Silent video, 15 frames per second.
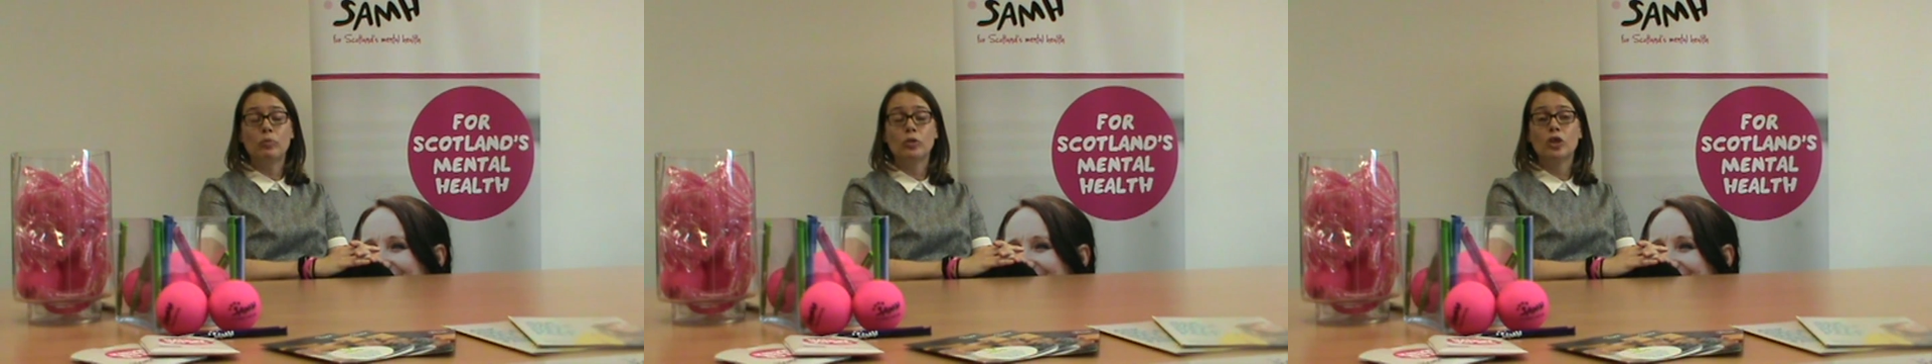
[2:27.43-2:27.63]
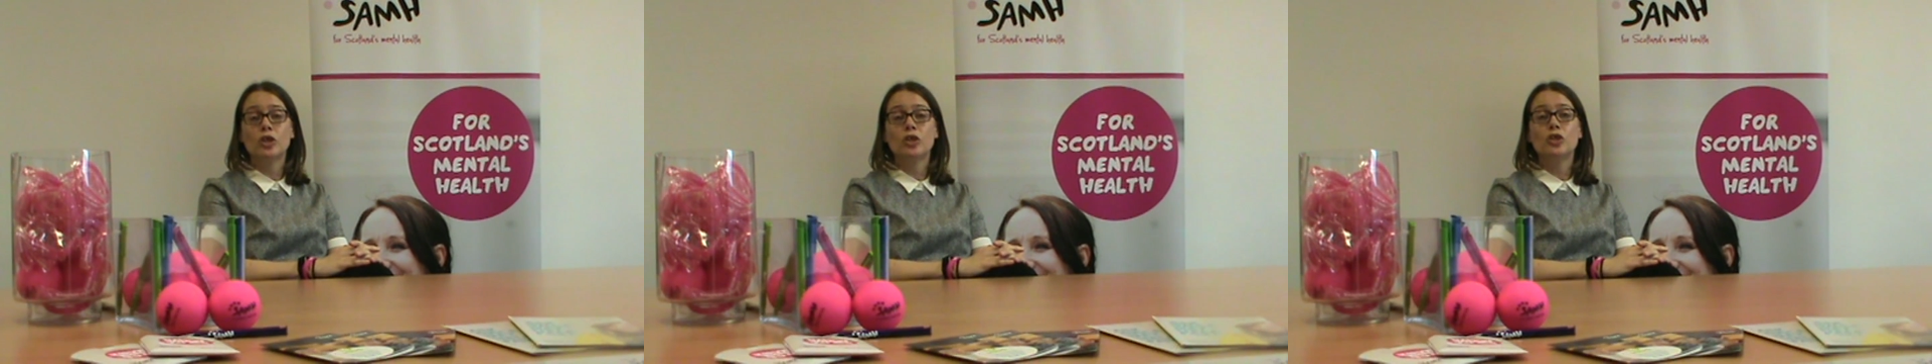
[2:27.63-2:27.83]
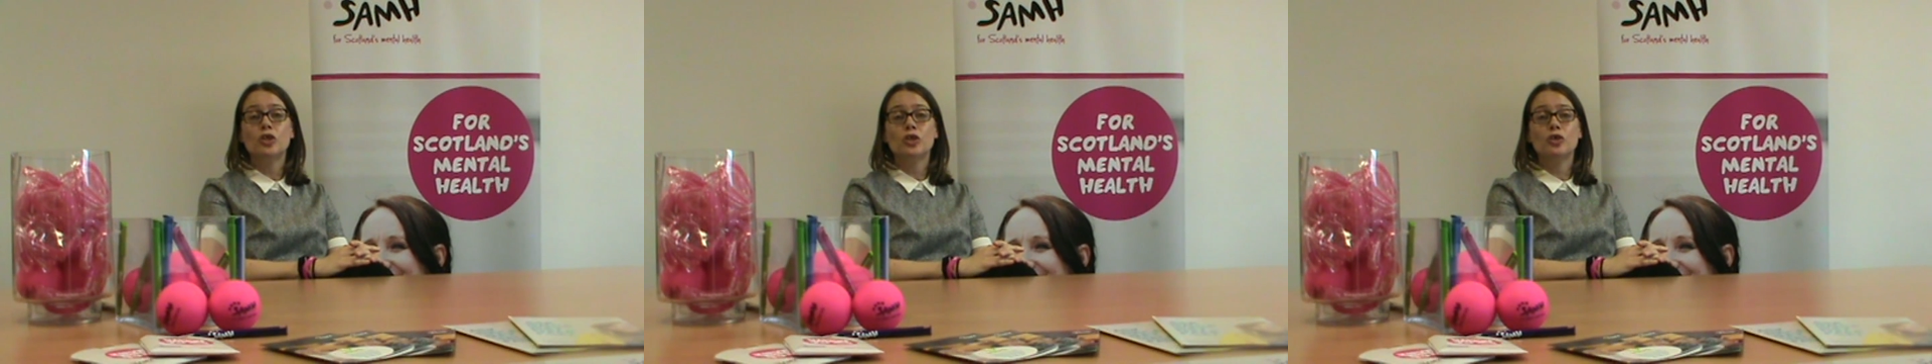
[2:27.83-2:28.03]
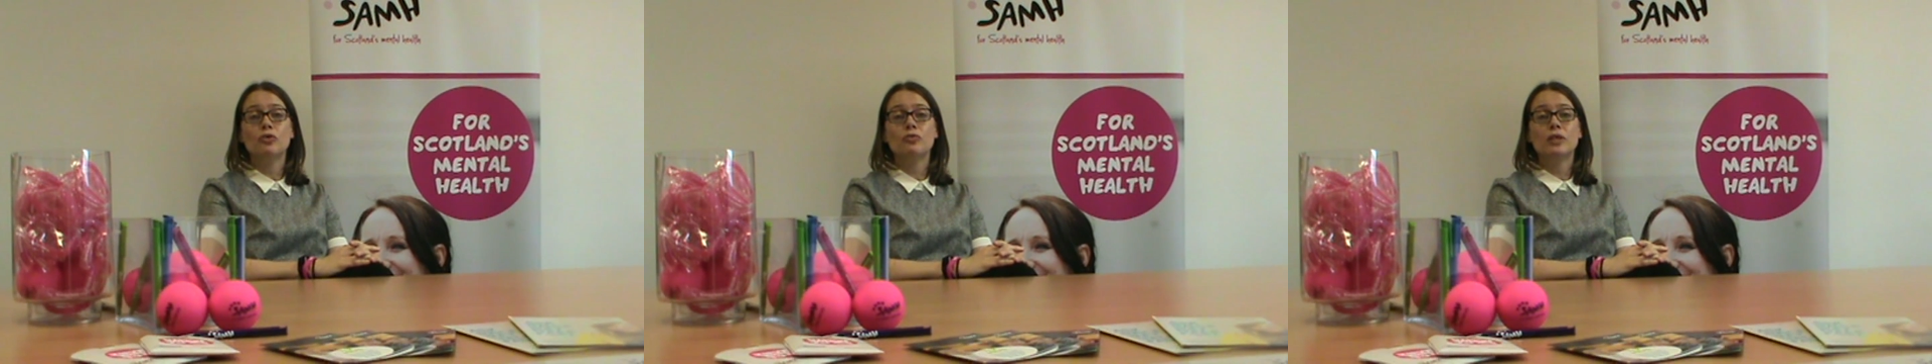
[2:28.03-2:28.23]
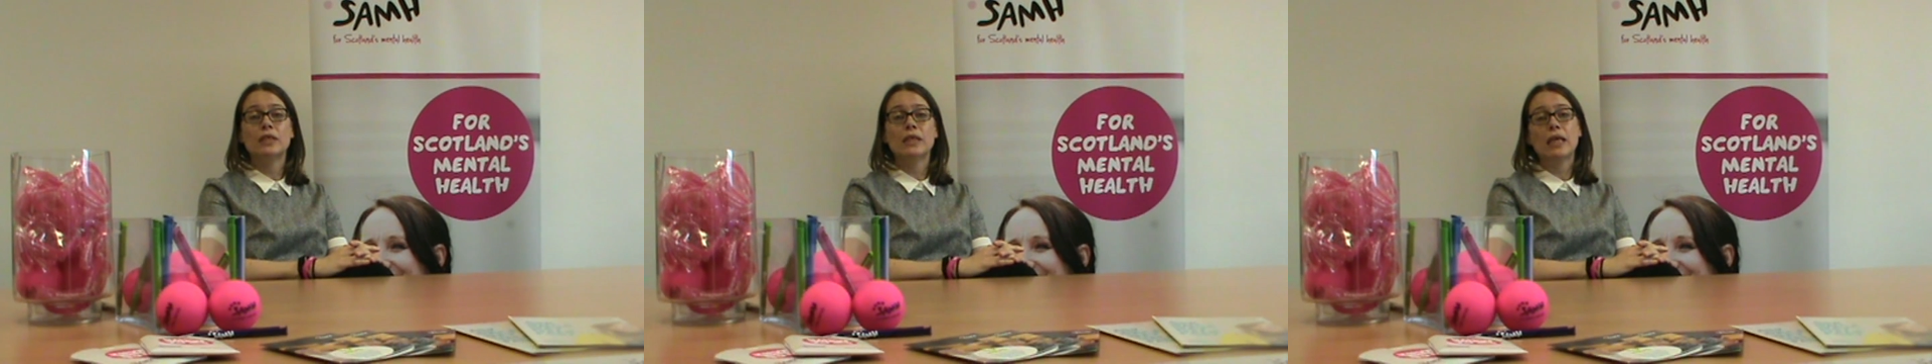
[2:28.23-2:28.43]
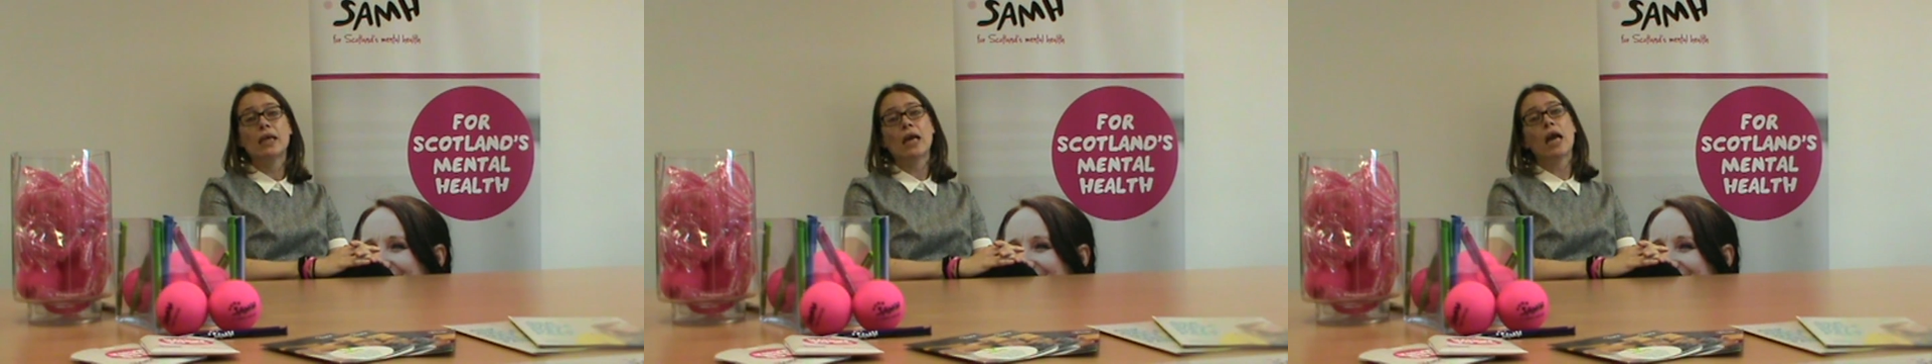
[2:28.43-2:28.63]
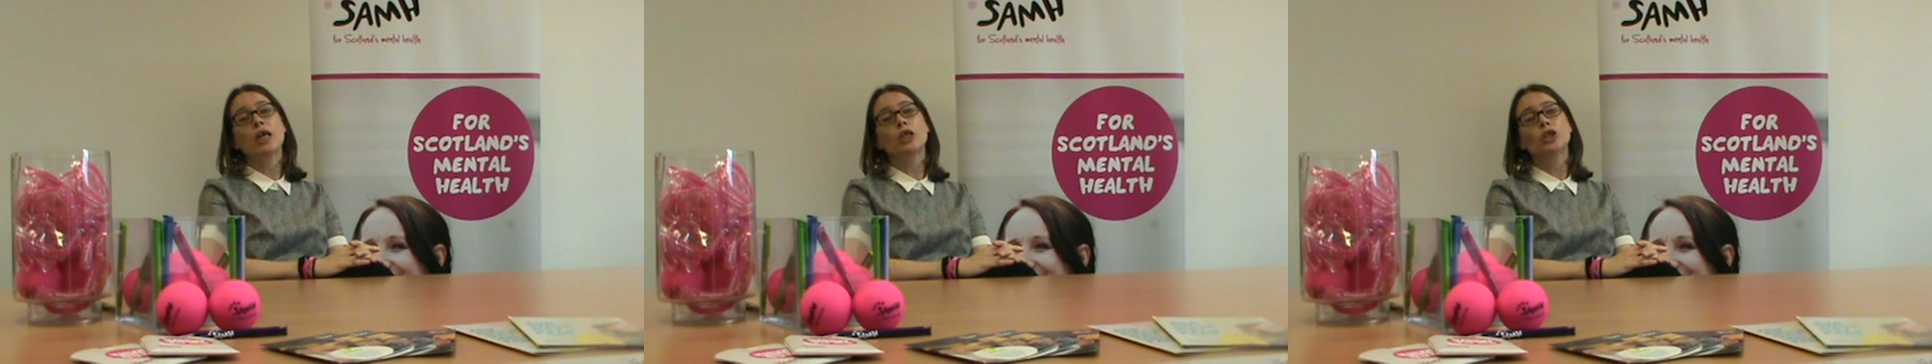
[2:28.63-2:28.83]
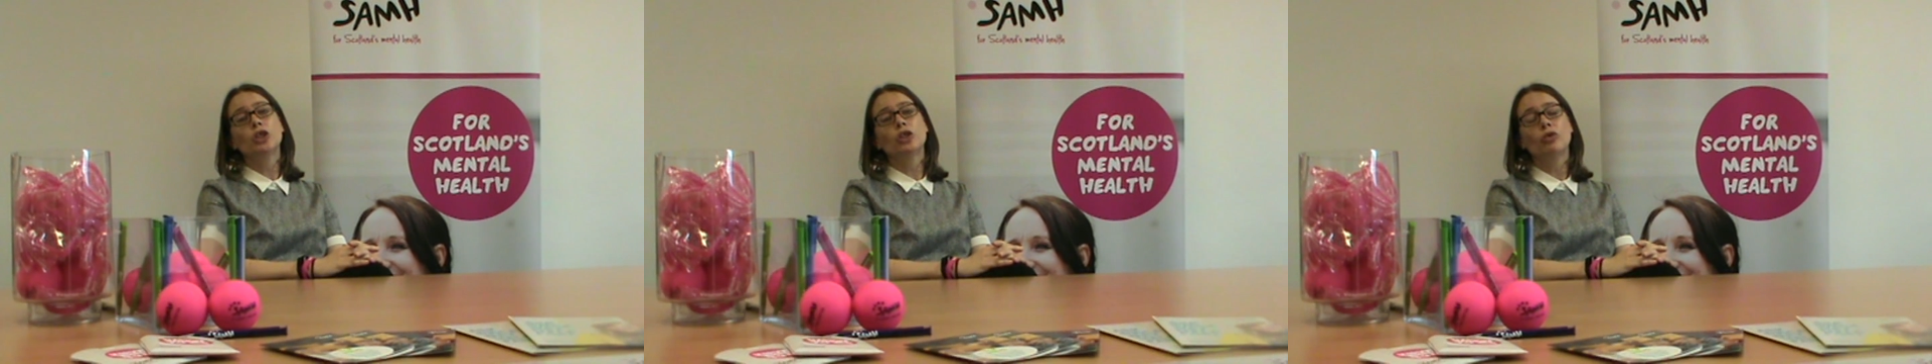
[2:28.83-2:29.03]
can do to take
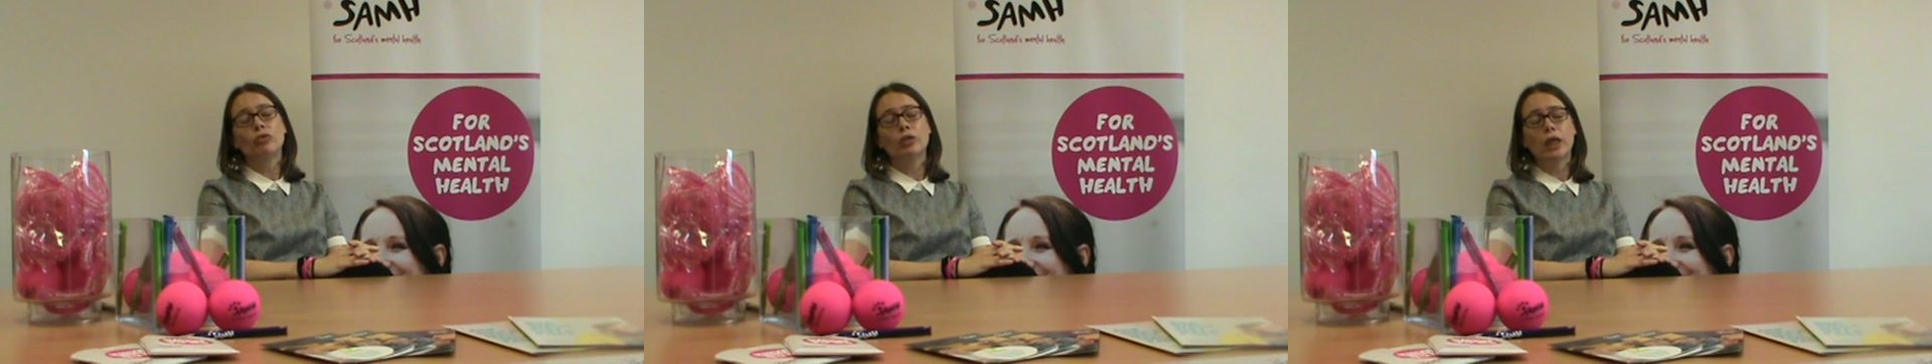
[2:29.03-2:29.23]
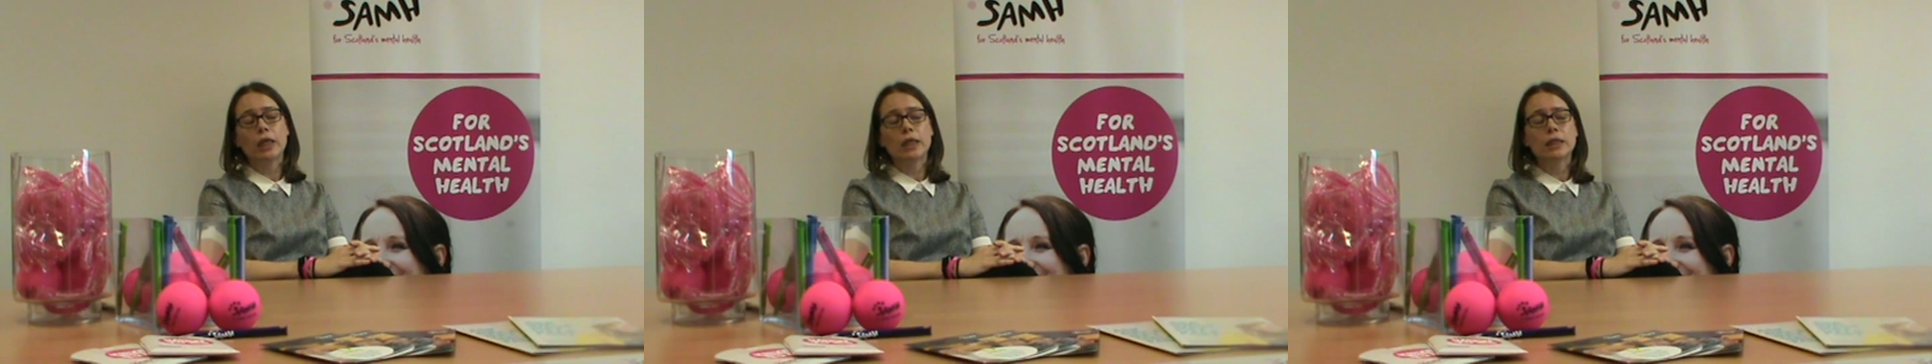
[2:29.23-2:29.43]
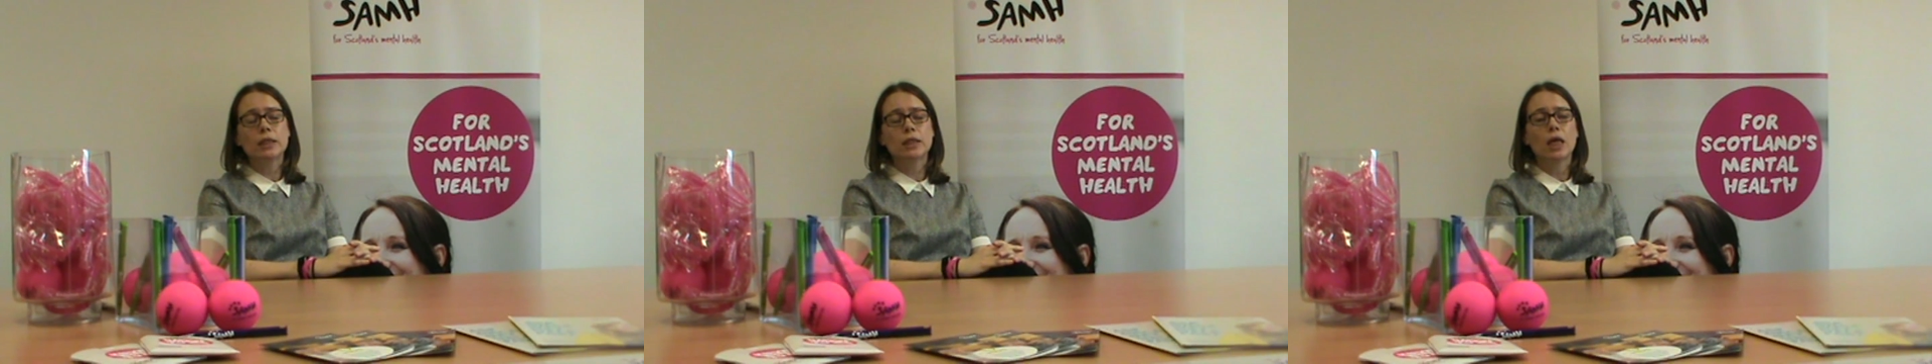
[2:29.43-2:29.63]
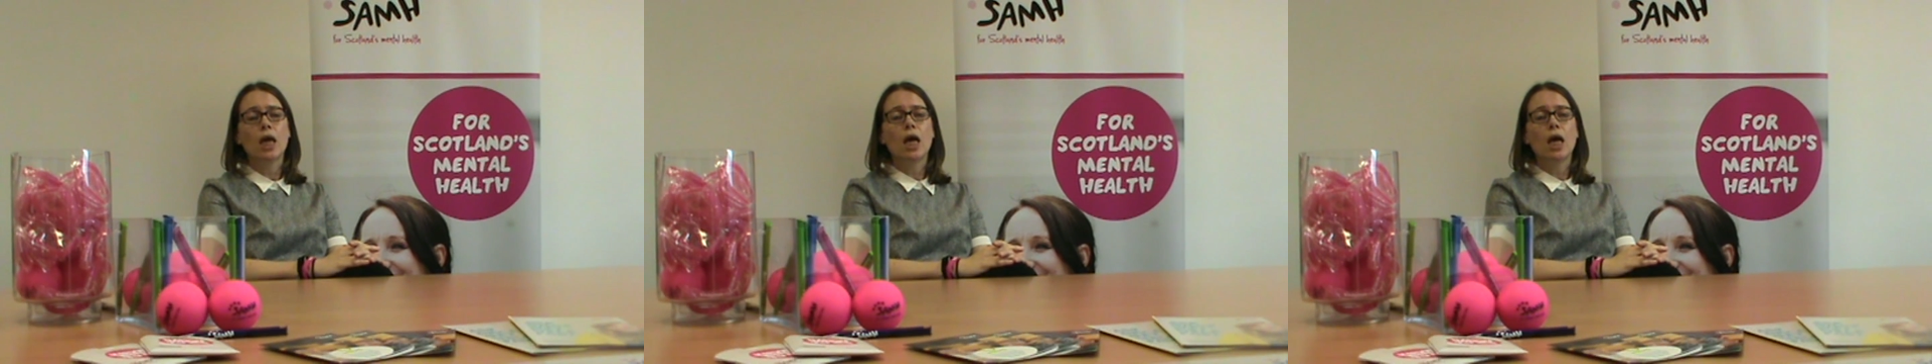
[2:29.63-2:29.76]
action on this.